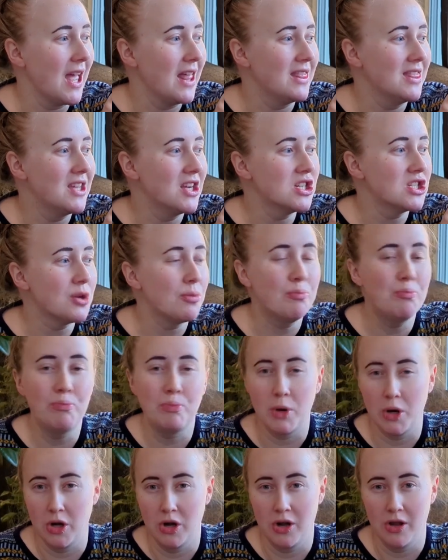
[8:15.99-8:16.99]
And there's a
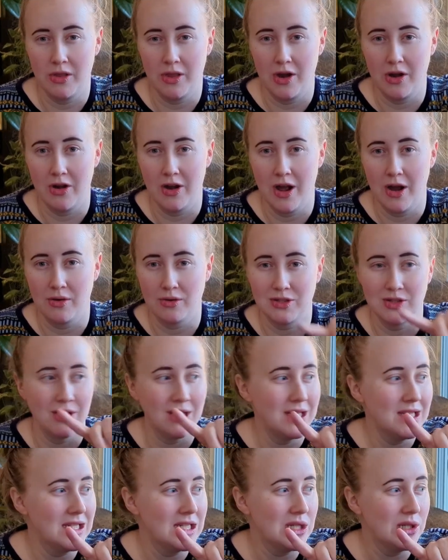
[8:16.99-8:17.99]
bird there now. So I
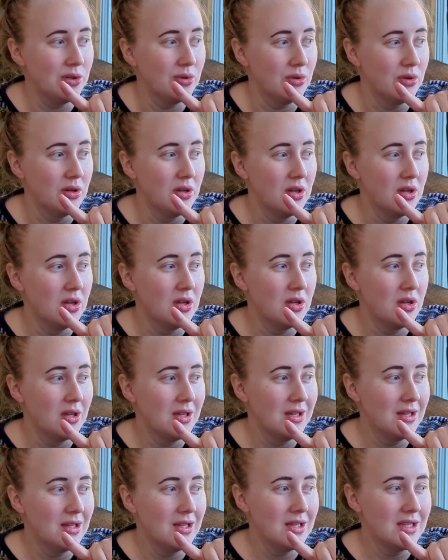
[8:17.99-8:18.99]
need to
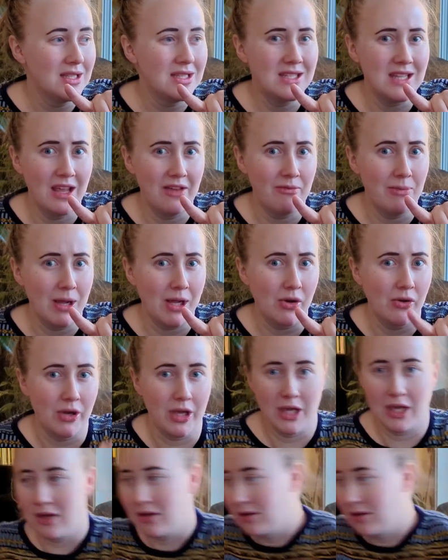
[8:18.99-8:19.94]
save my cookie.